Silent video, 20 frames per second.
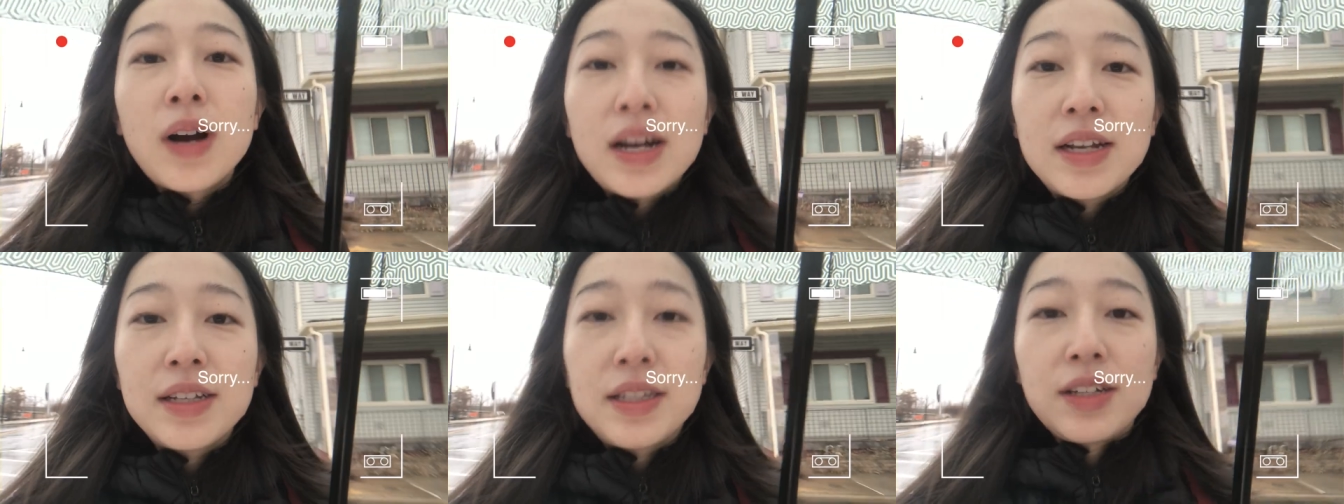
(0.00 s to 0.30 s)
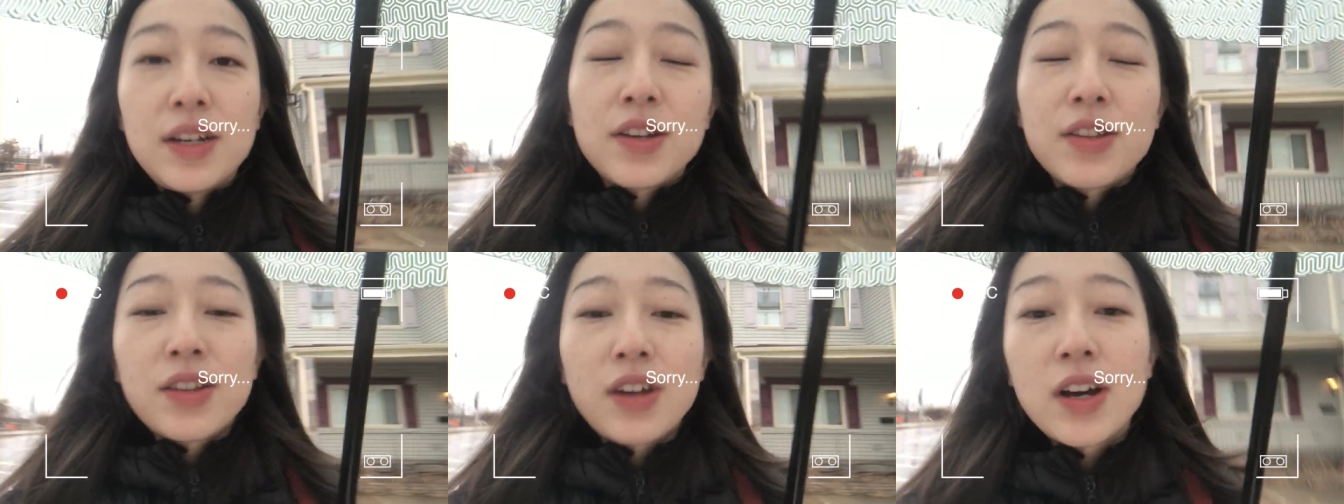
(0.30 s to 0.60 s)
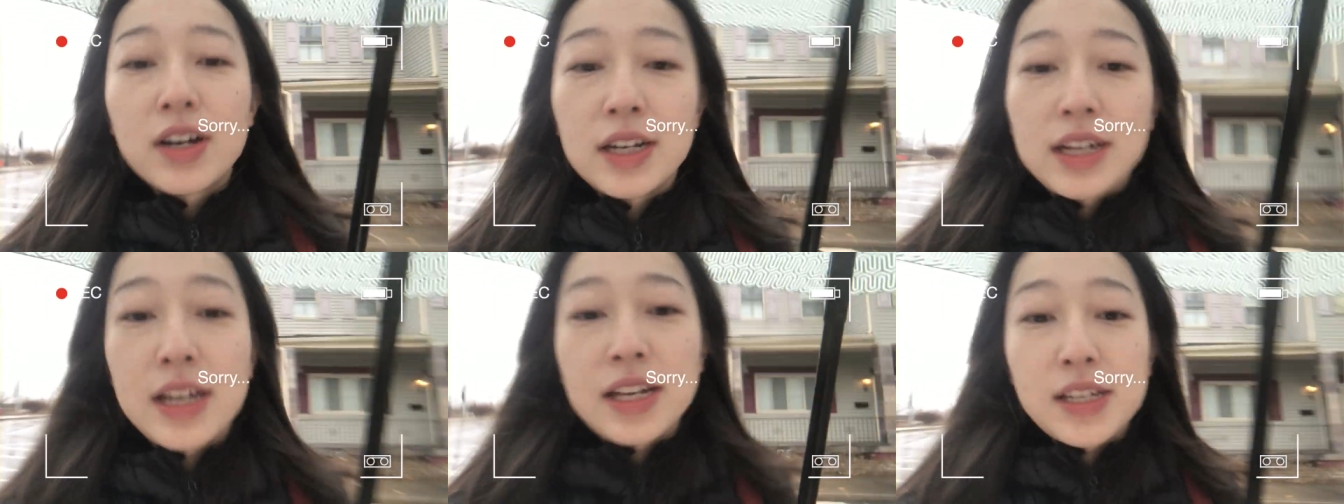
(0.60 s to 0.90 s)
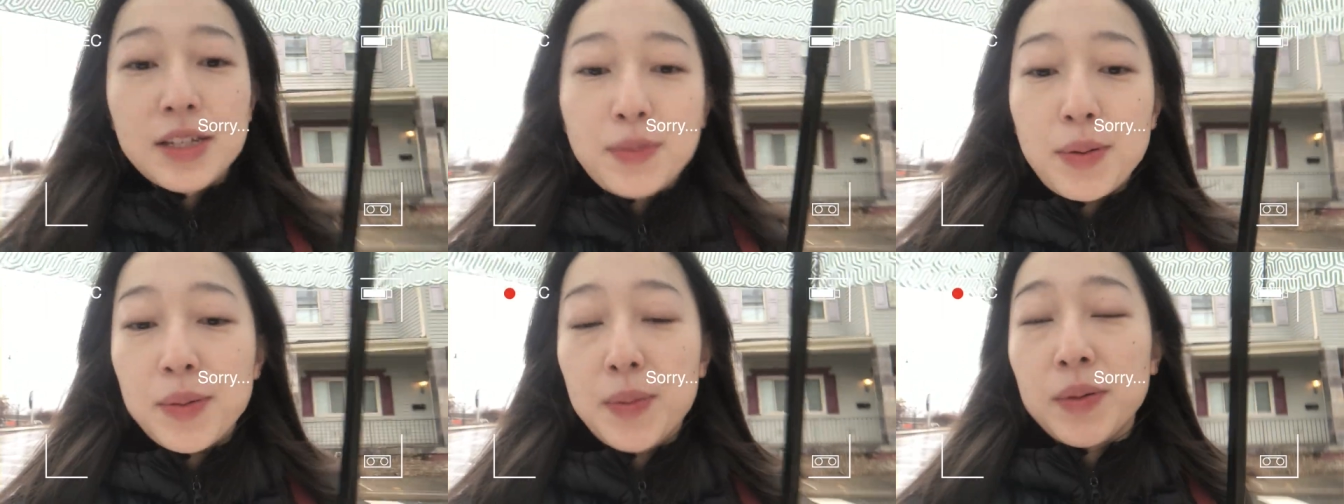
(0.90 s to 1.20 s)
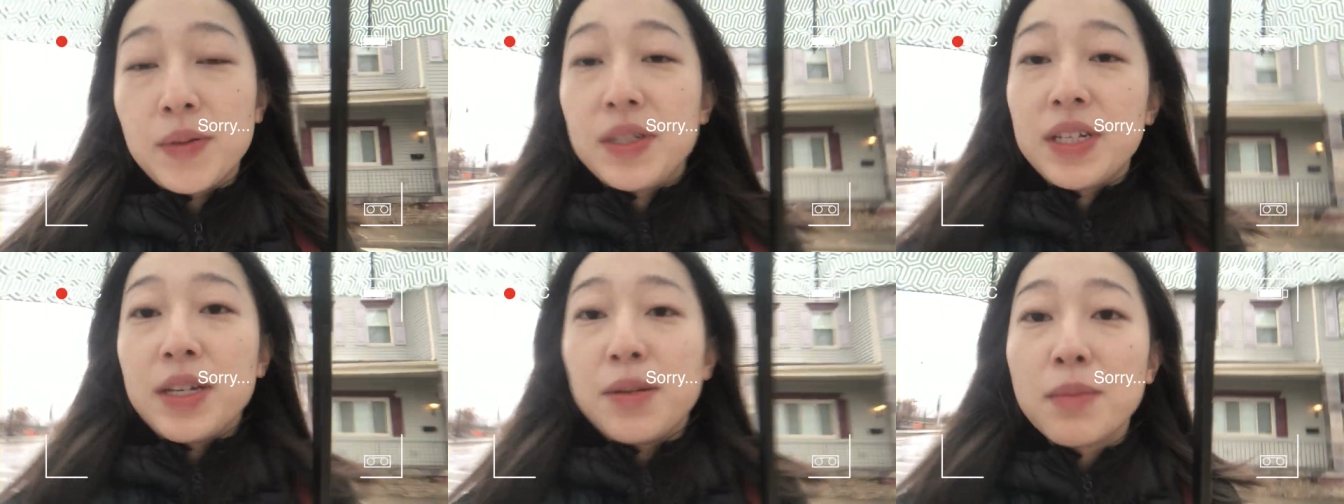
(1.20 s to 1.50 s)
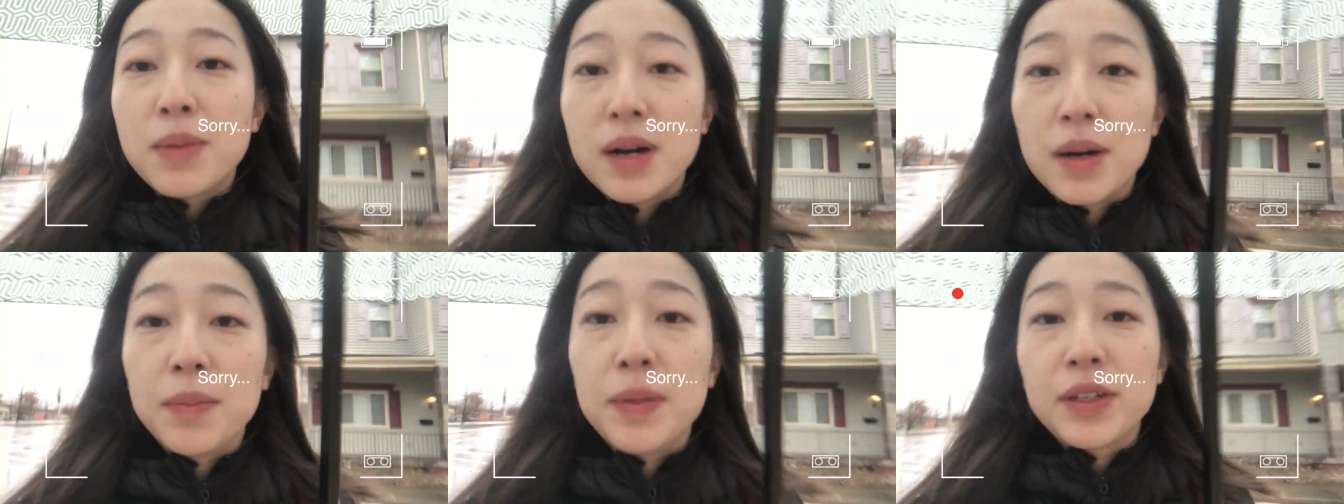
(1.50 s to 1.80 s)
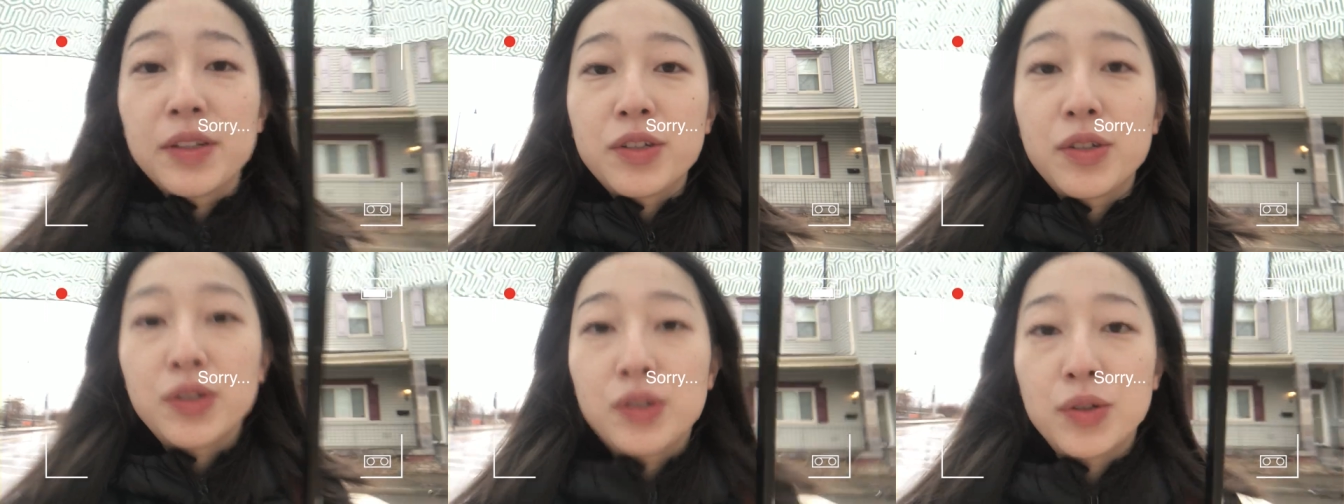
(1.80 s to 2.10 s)
Ideathon is people team up
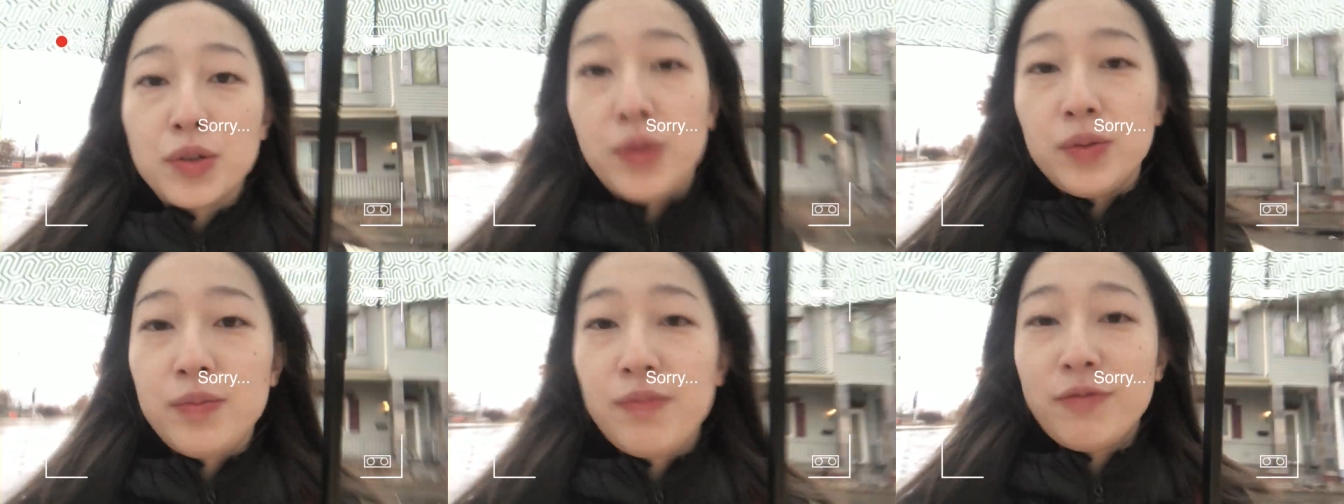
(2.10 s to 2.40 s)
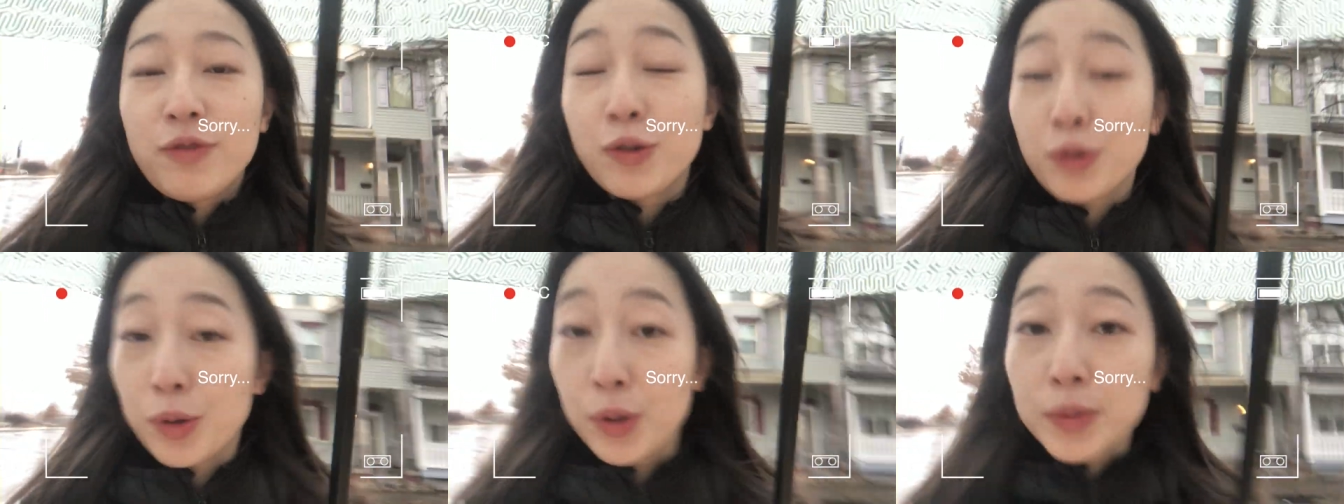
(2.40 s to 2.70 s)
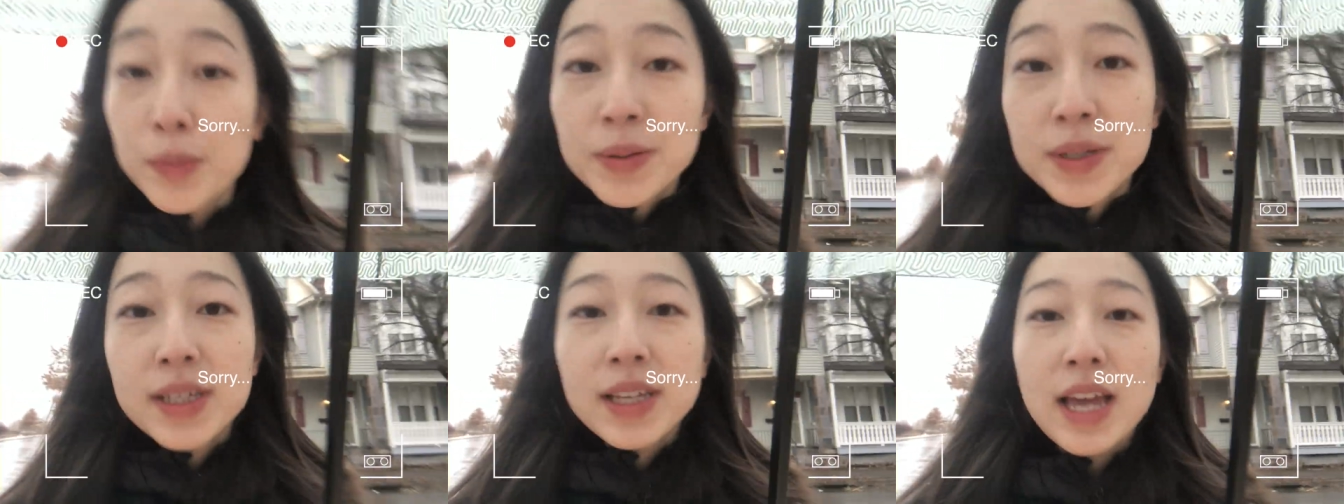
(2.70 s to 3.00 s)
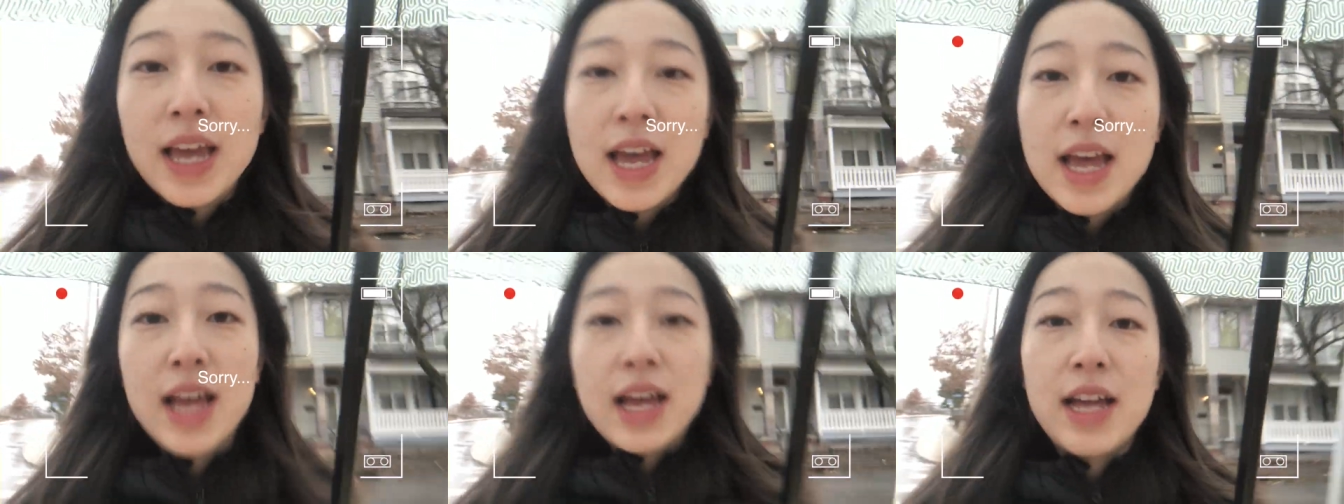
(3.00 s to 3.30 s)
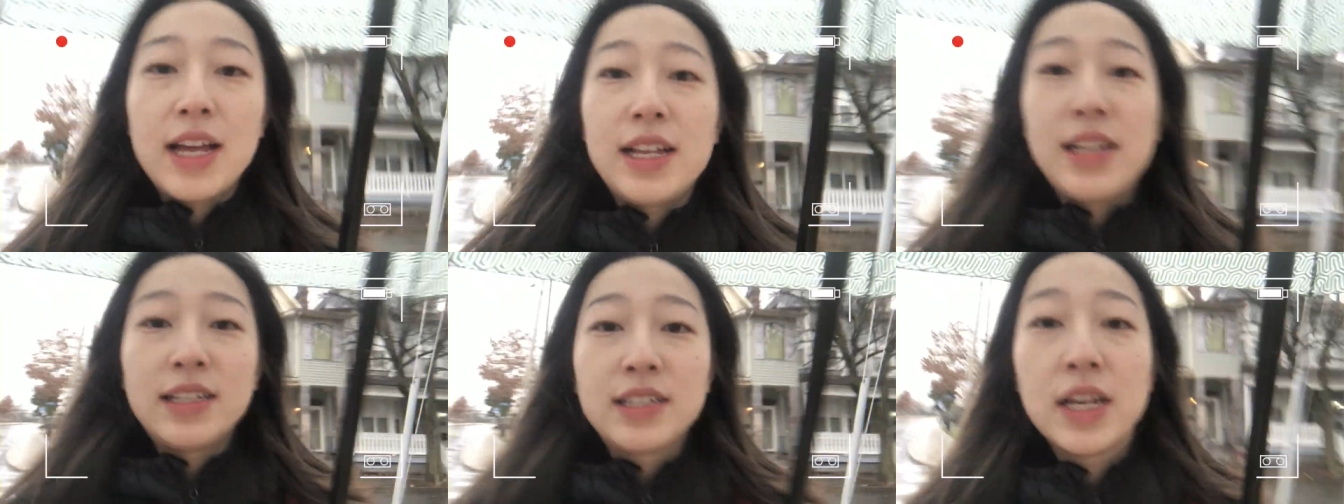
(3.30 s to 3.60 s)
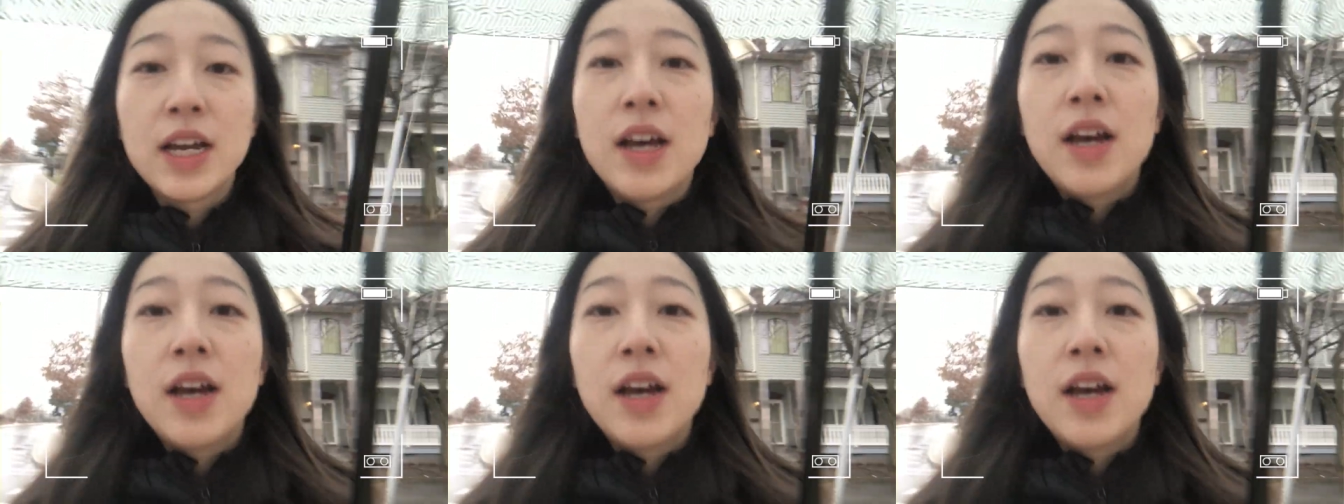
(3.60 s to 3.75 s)
into groups and